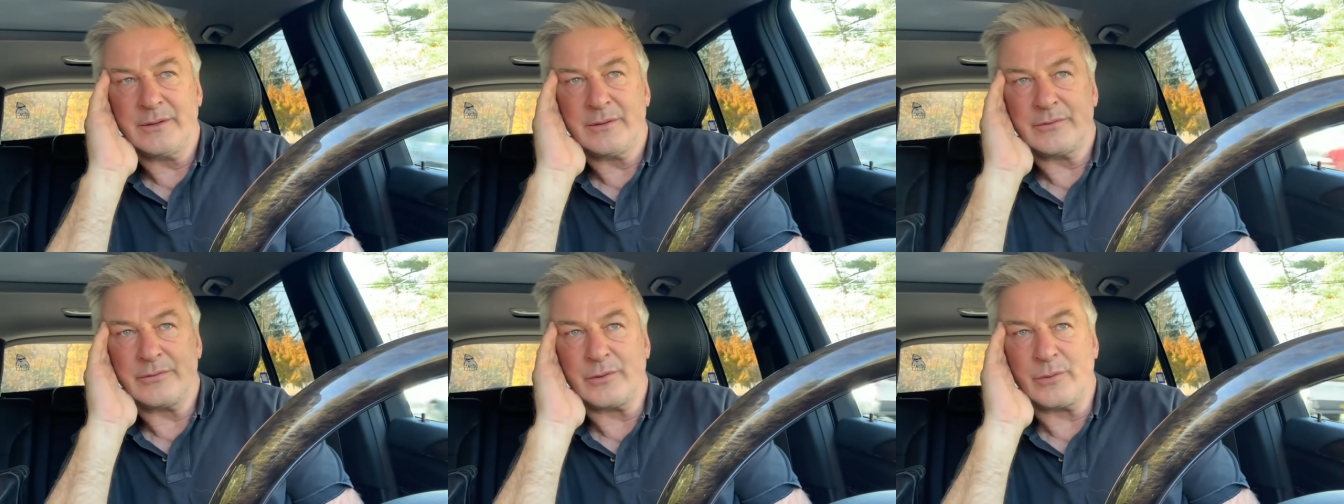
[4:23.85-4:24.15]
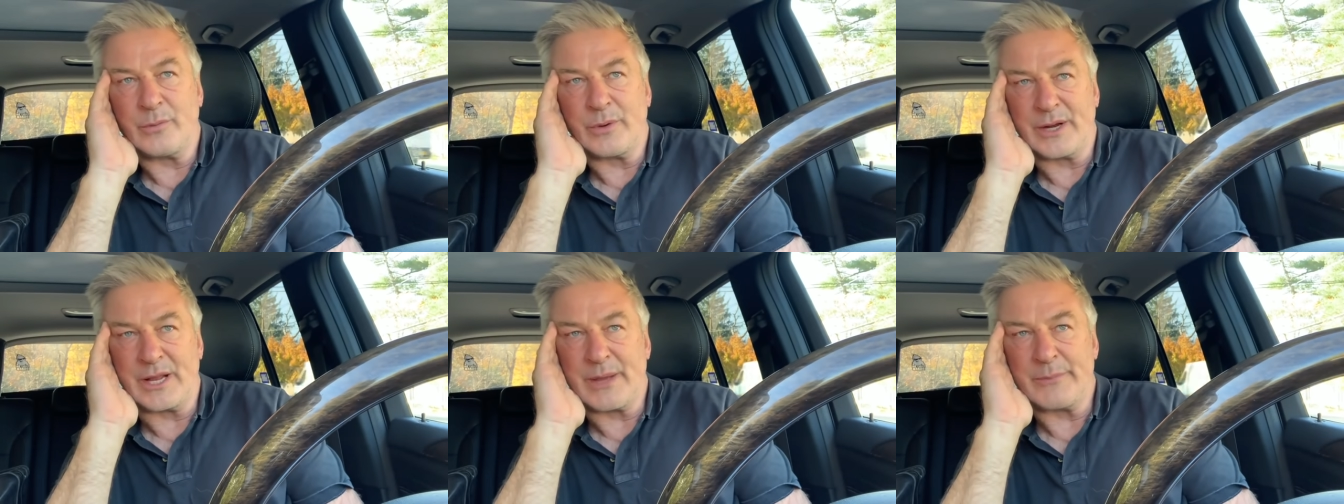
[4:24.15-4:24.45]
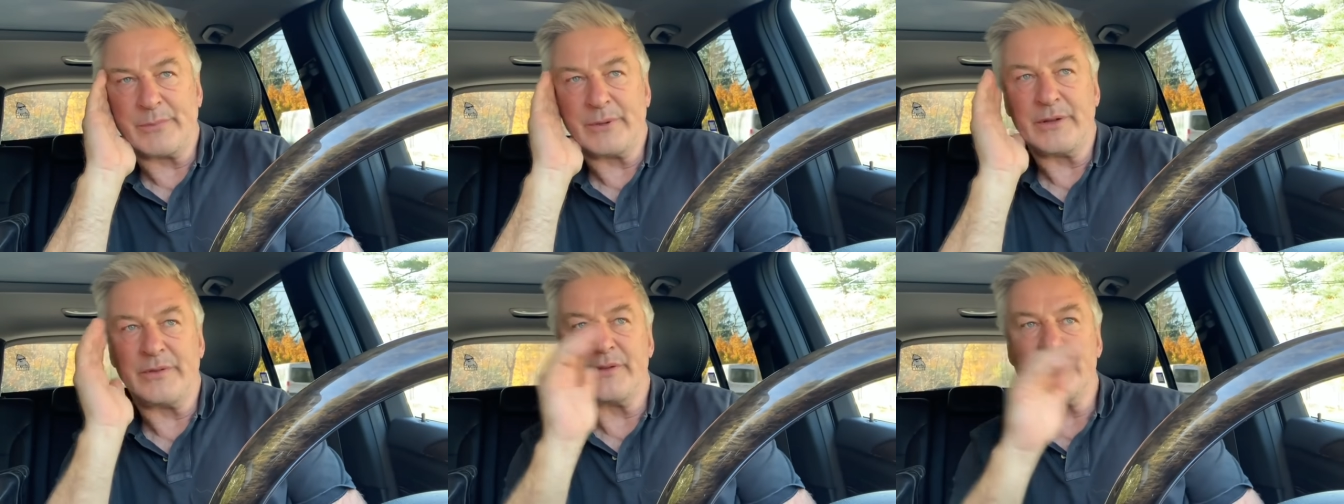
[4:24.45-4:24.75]
for what
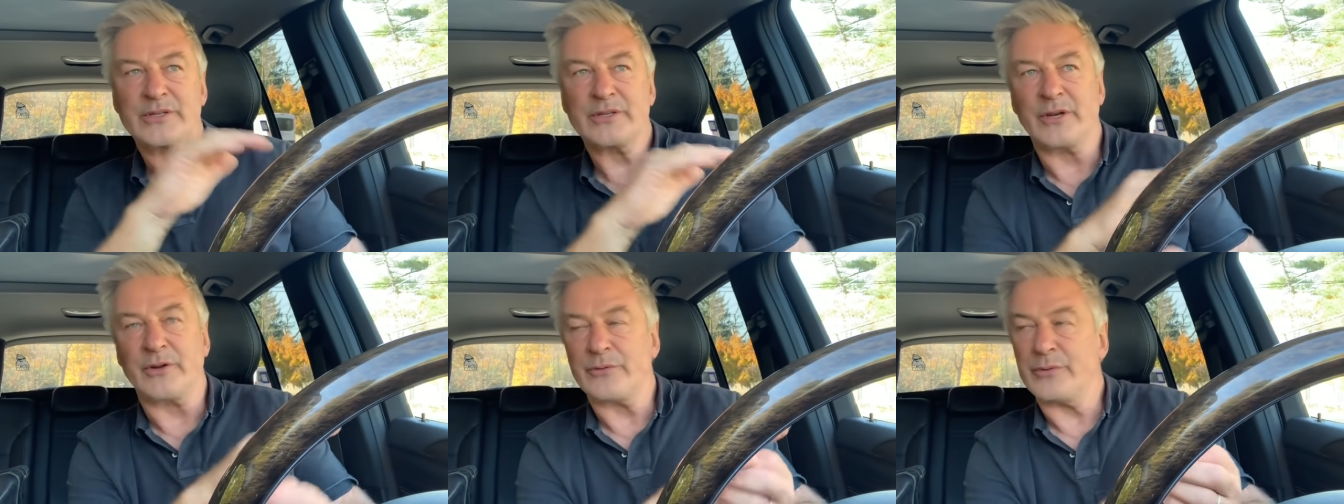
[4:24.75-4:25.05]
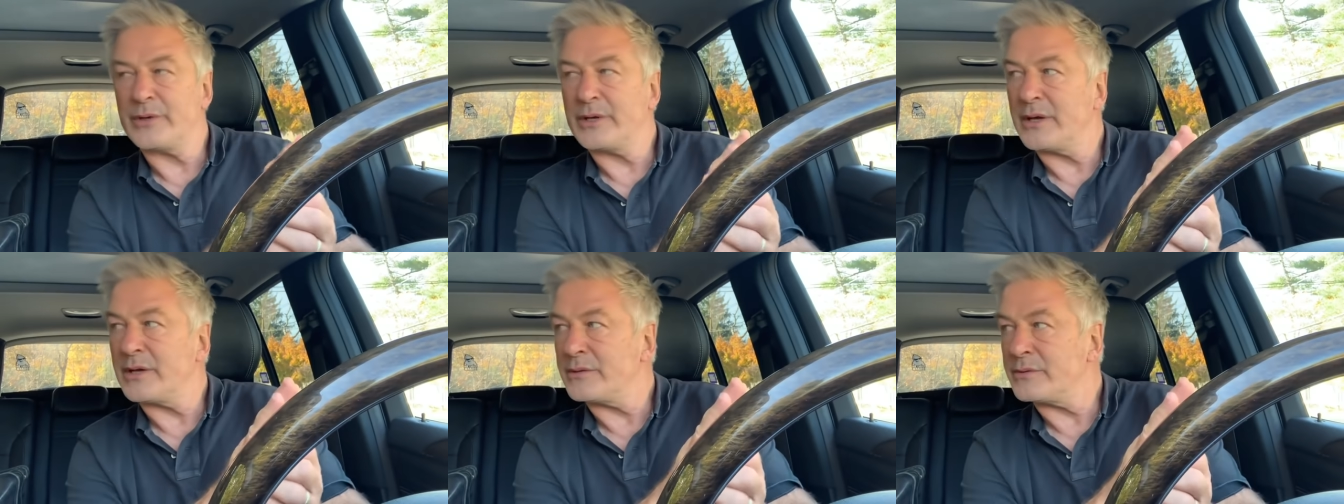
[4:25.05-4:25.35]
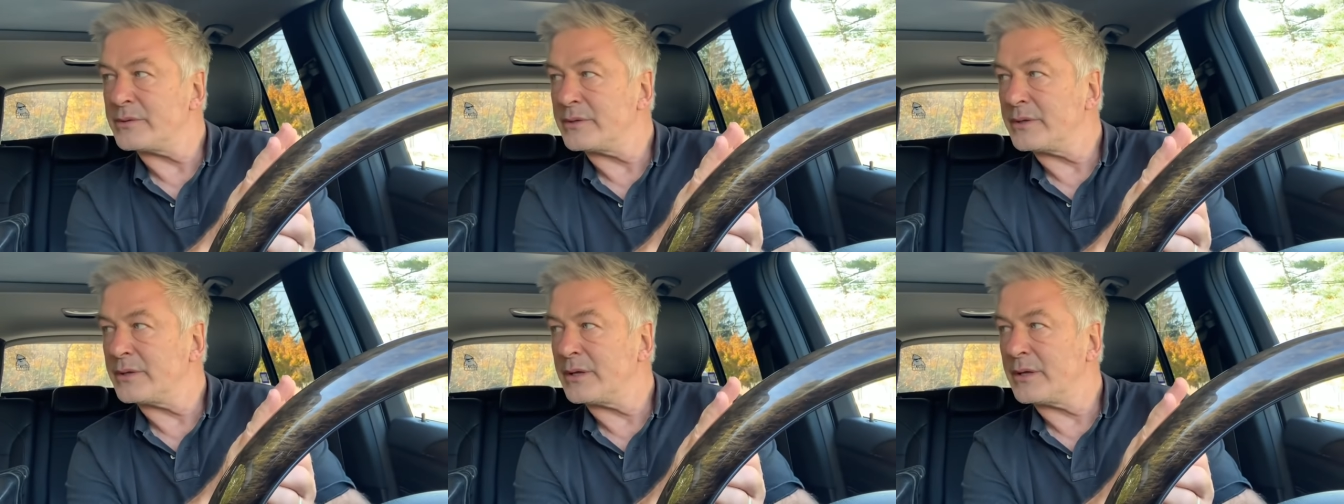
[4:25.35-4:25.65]
happened in this country
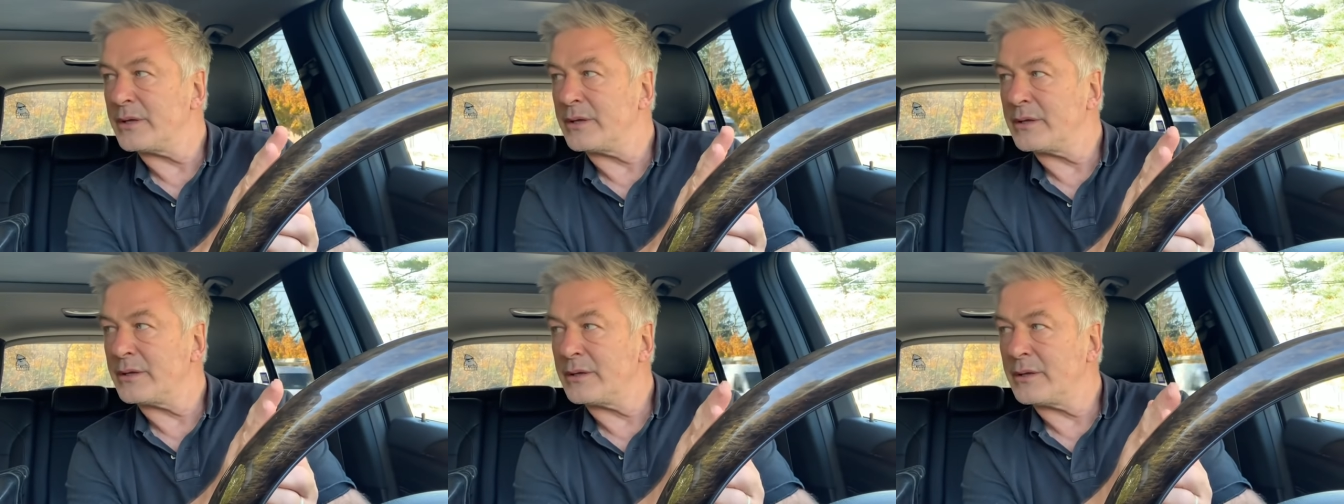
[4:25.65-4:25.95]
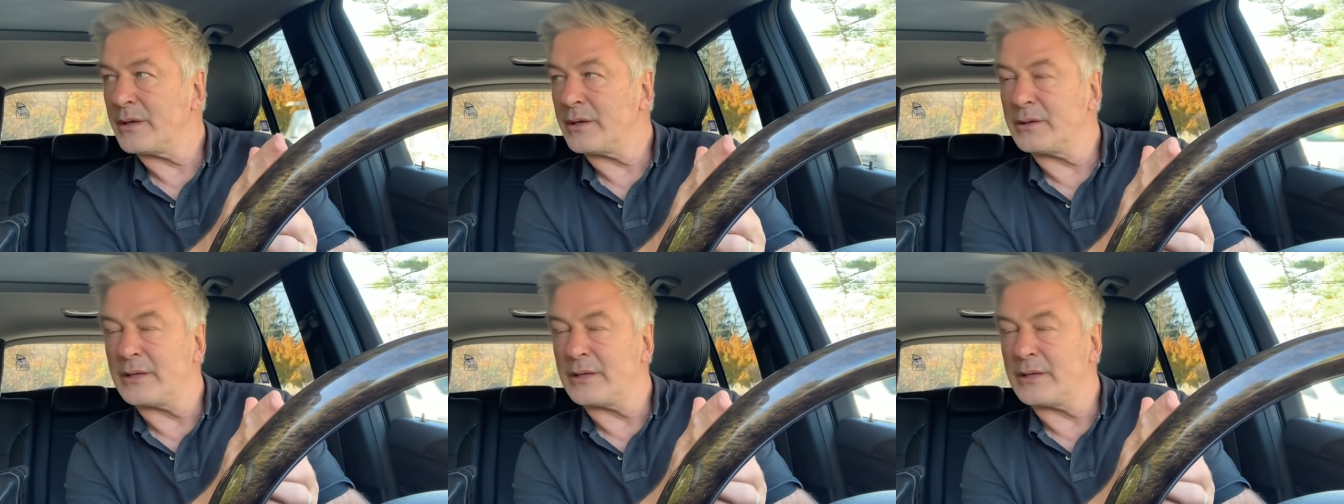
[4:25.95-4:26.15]
on uh,